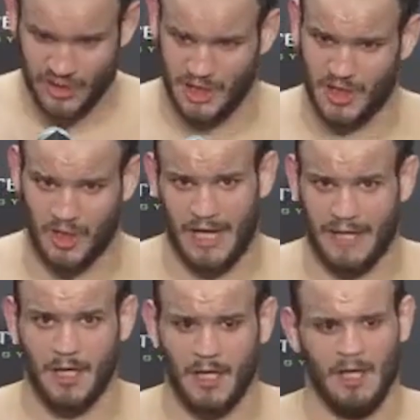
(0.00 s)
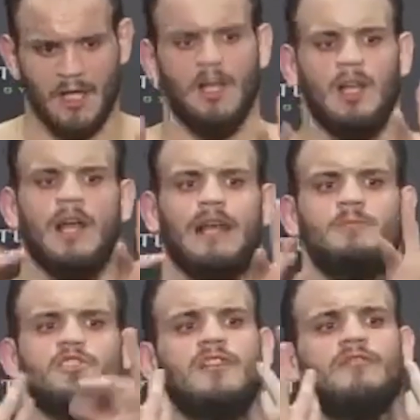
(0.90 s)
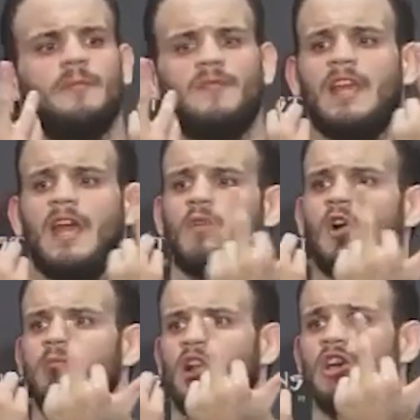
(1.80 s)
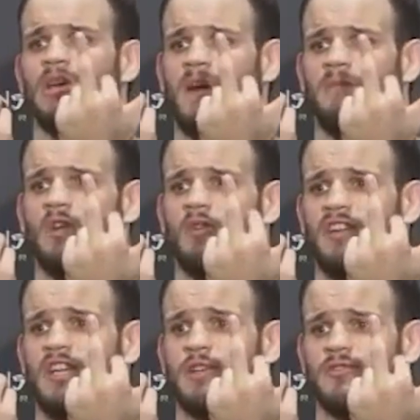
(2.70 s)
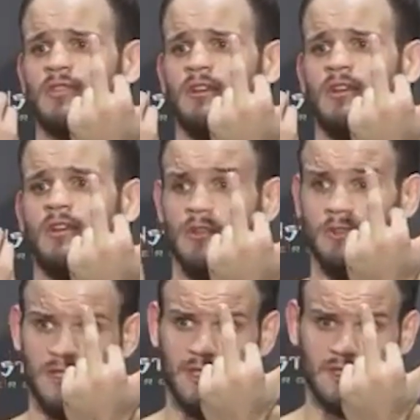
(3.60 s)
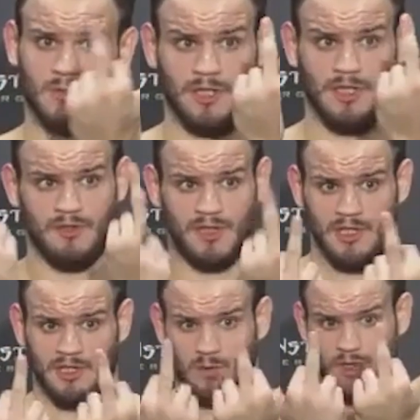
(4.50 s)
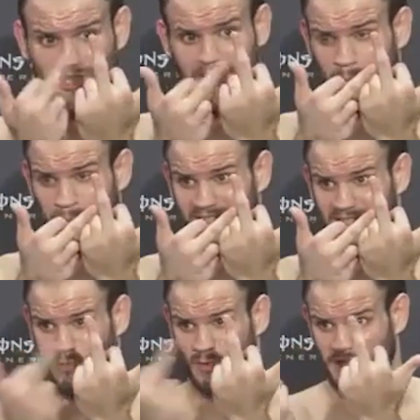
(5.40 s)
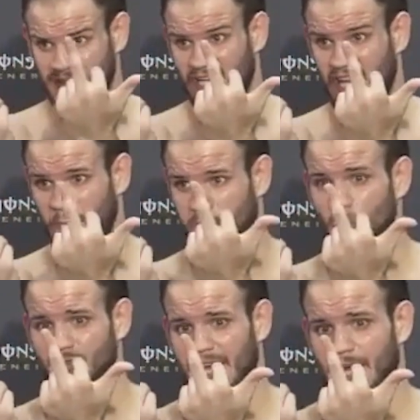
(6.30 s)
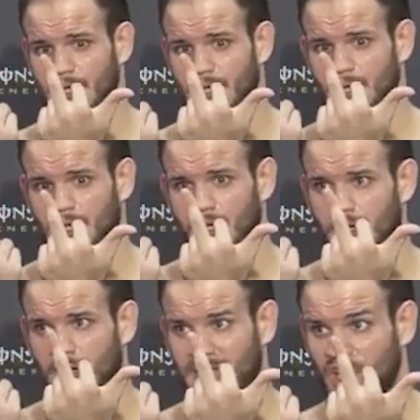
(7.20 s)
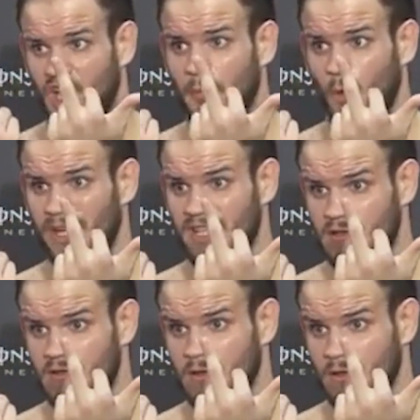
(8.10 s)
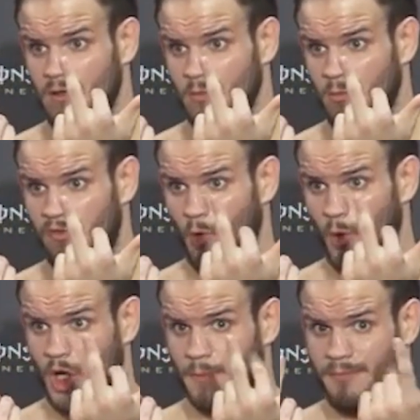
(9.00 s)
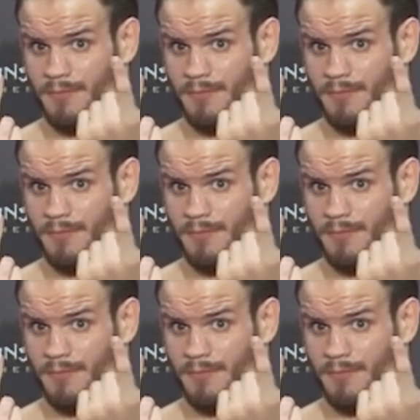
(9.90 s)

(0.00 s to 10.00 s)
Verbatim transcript: here. Like, like I'm trying to flip the camera off. But look at my middle fingers. You see this one, and you see this one. You see how big this one is. I broke that like a couple weeks before